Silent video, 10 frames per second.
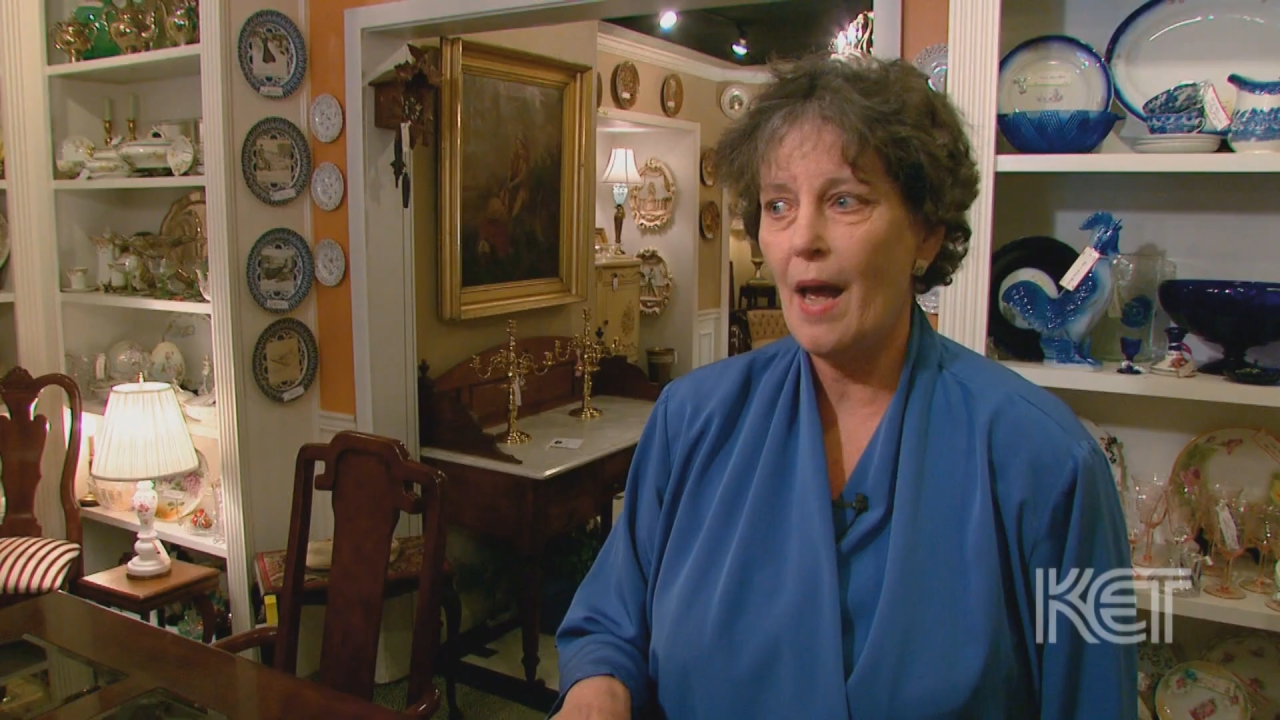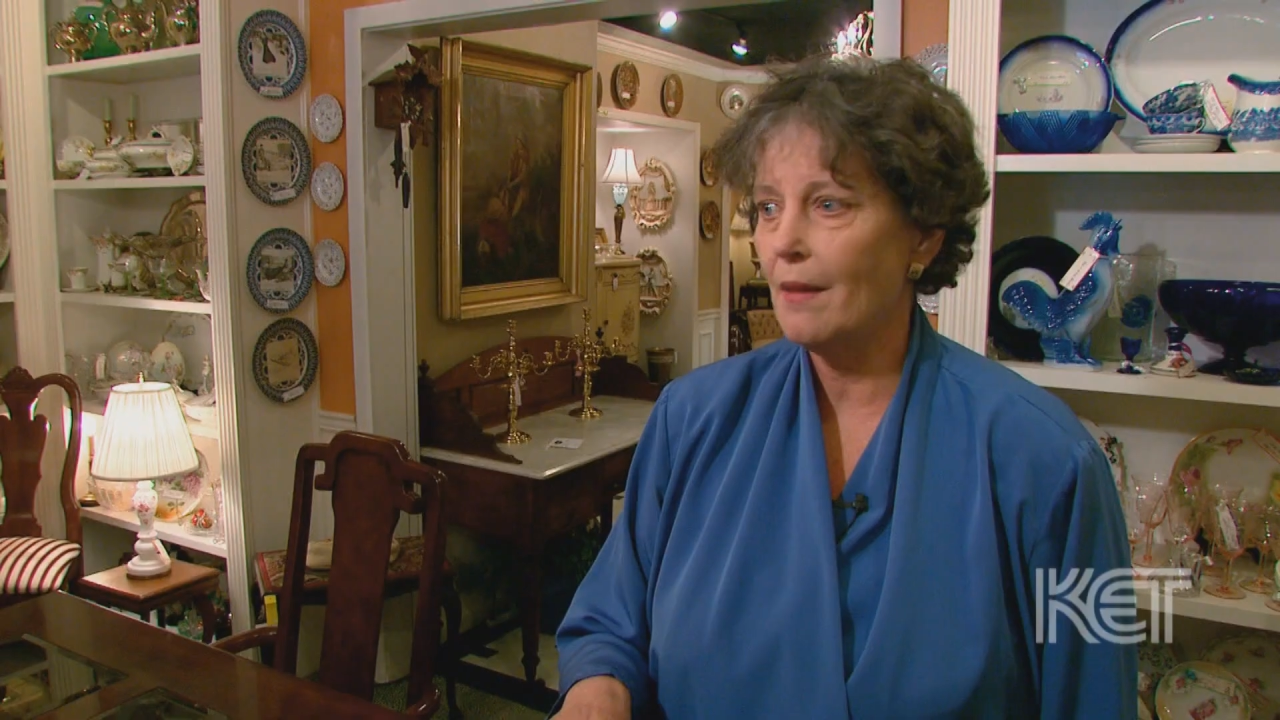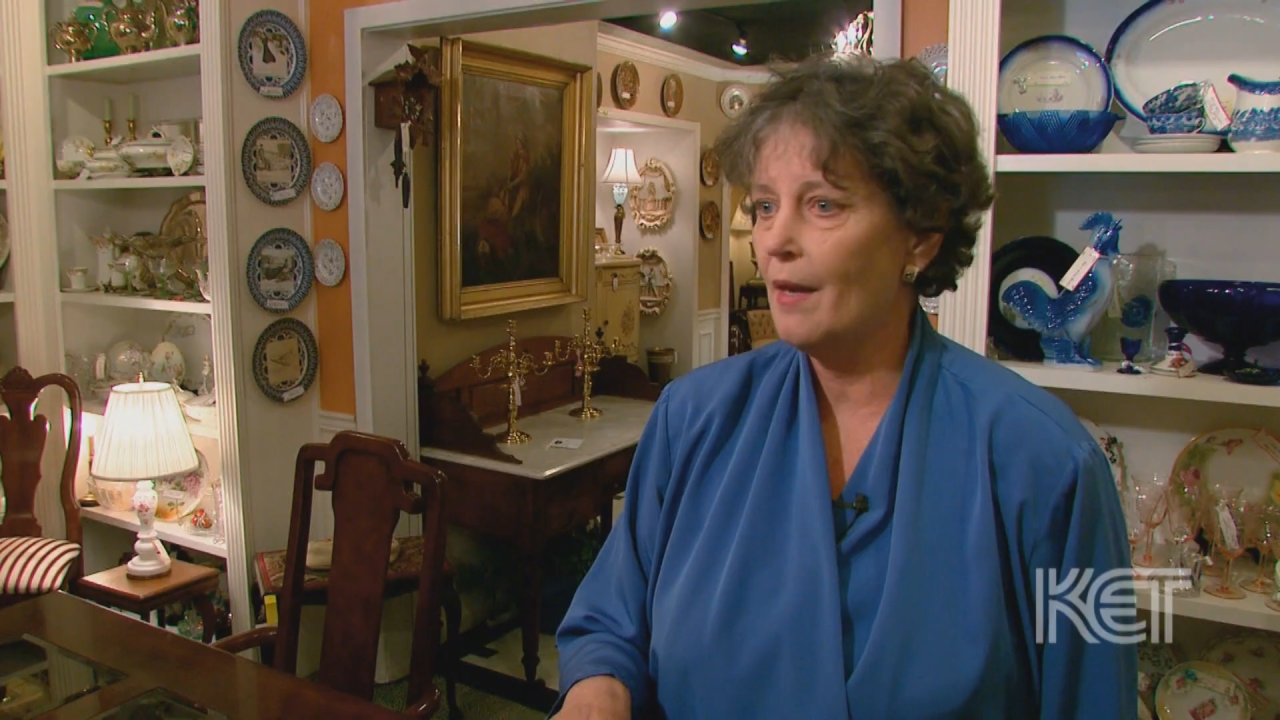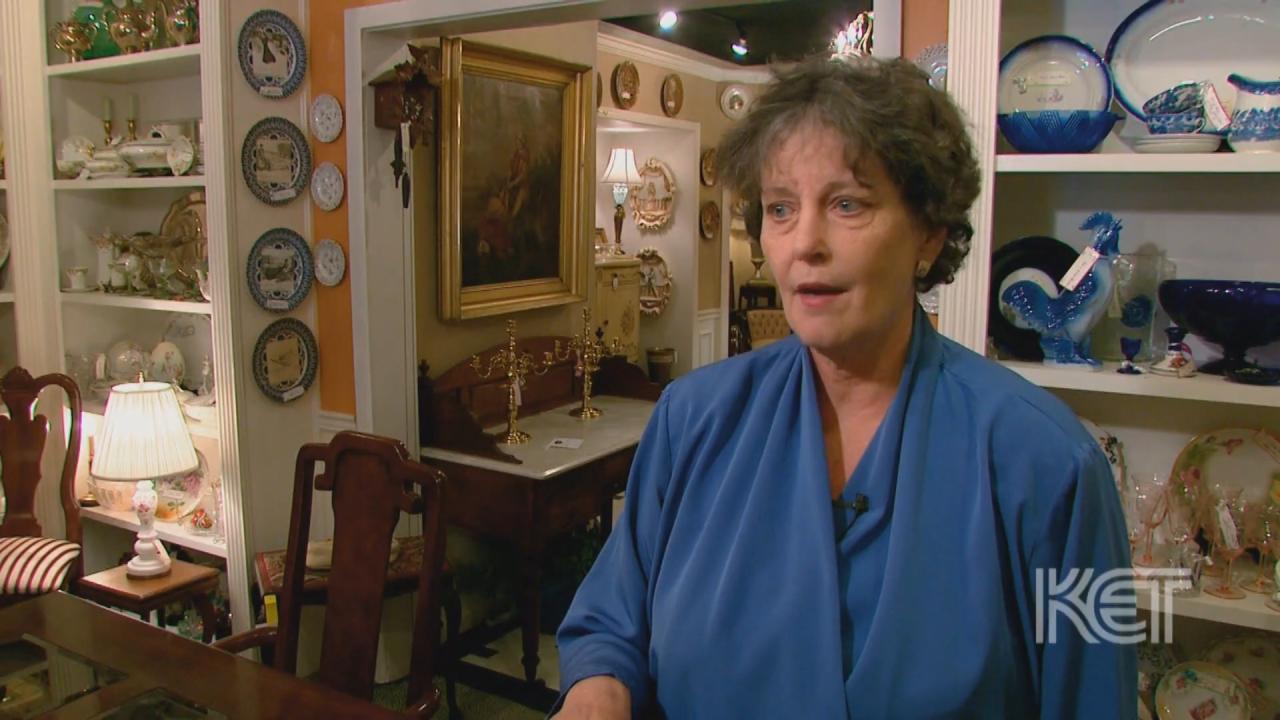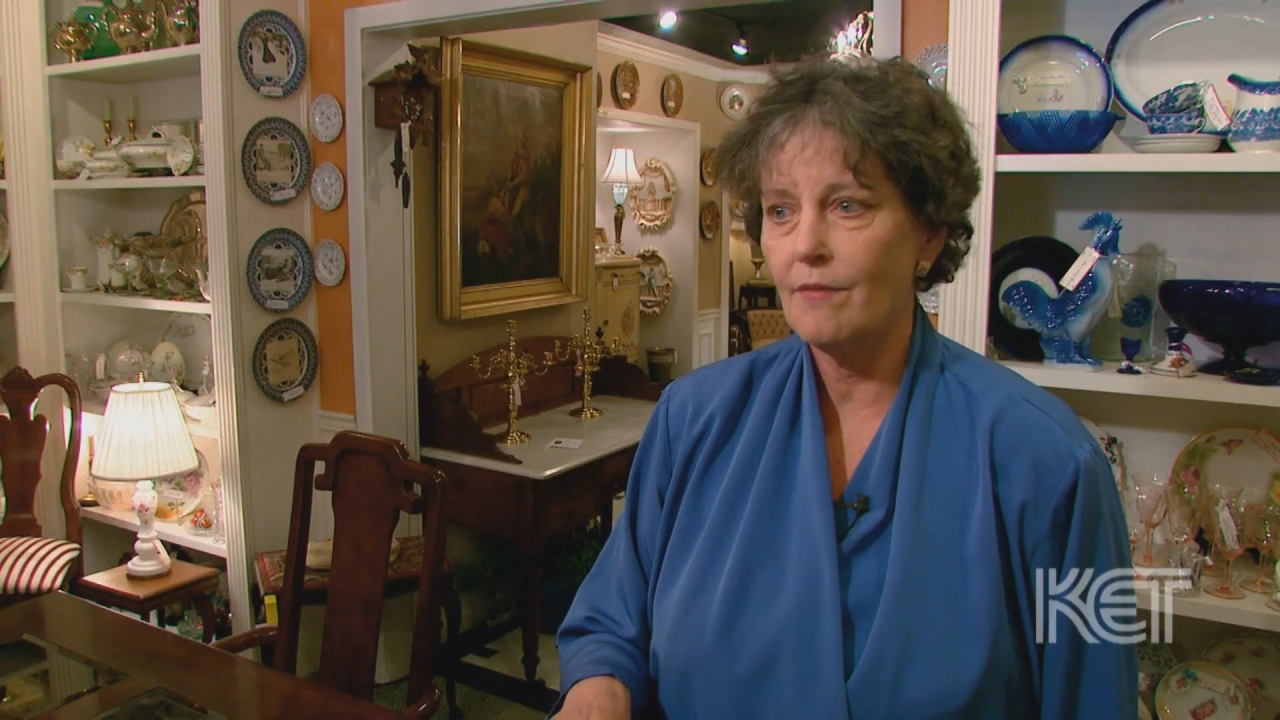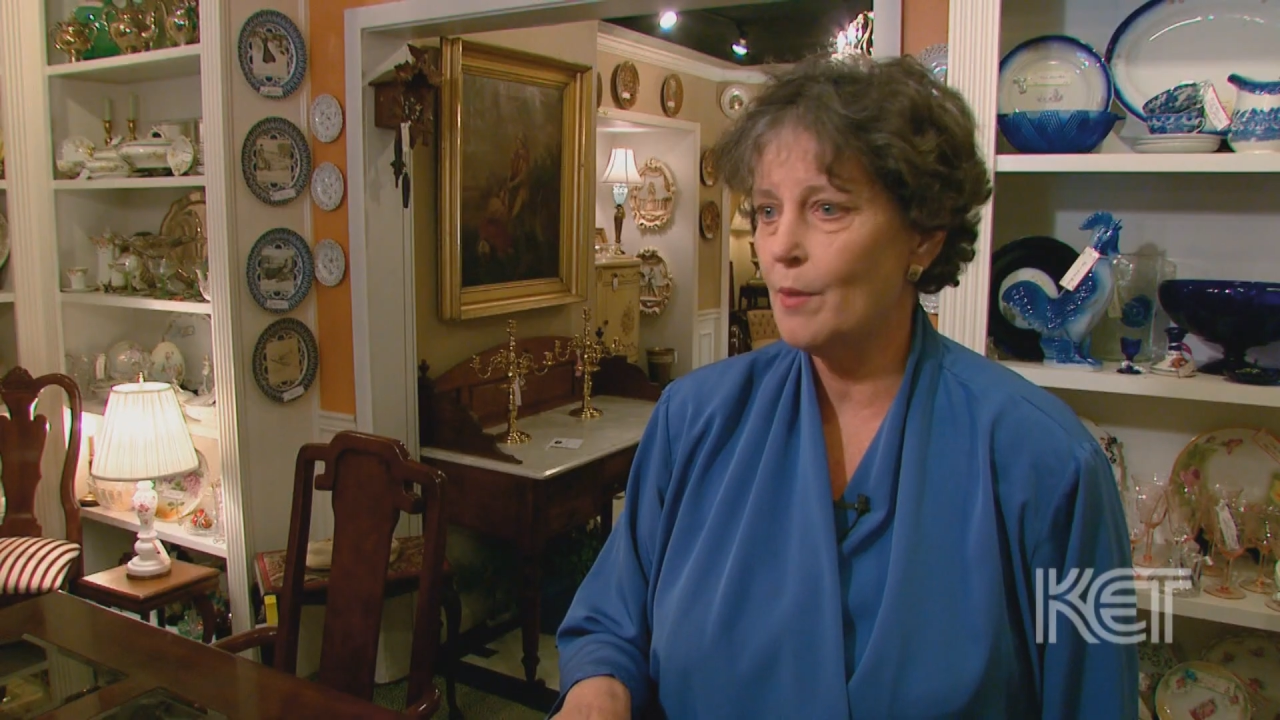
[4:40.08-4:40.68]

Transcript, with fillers: love the